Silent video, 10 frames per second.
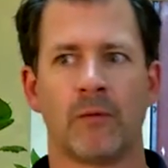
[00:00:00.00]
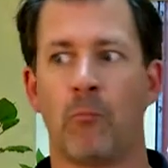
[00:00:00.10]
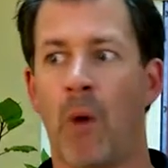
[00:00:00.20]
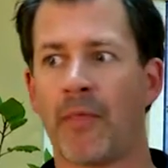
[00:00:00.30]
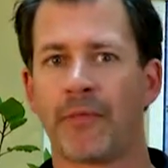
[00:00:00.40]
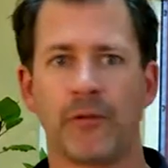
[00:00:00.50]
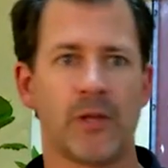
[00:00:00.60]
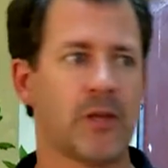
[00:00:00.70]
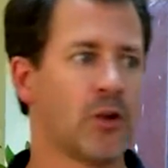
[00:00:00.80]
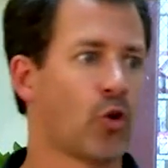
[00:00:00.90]

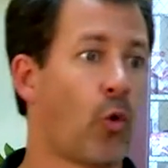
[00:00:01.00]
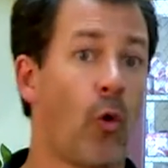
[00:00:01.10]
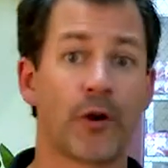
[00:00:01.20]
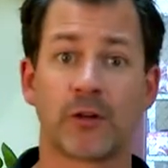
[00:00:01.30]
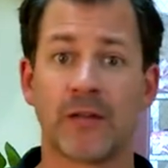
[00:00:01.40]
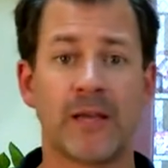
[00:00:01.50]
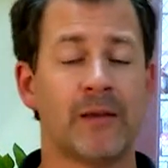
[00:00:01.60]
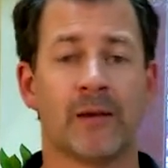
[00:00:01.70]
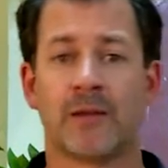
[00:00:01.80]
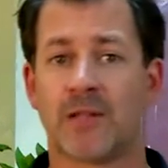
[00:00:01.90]
monthly, quarterly,
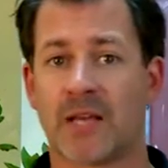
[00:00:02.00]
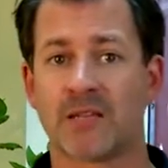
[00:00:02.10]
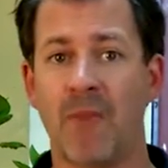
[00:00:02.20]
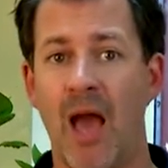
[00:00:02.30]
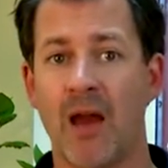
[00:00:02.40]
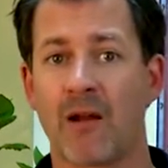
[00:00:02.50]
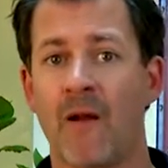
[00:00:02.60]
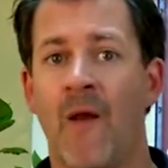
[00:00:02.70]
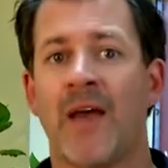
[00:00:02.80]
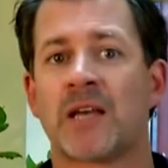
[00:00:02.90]
doesn't
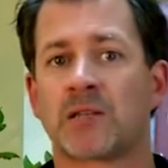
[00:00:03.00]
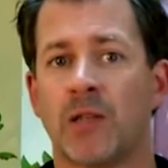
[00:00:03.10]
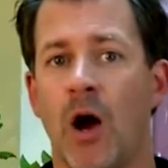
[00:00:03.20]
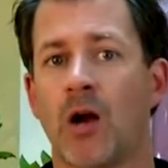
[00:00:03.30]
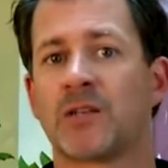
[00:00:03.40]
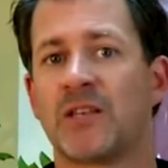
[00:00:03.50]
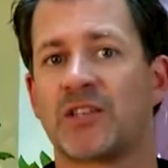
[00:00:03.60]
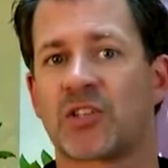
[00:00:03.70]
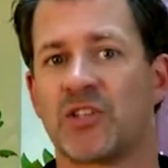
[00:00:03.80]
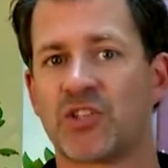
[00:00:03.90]
matter as long as
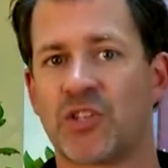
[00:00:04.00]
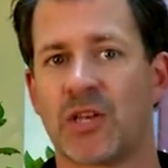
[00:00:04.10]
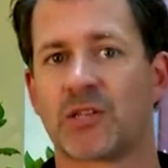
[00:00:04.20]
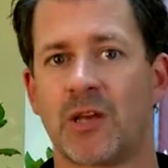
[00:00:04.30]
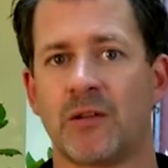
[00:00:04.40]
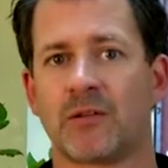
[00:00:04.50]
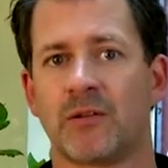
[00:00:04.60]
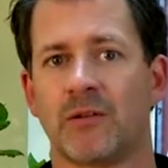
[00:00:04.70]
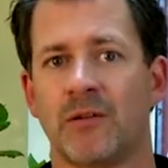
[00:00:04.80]
it's consistent.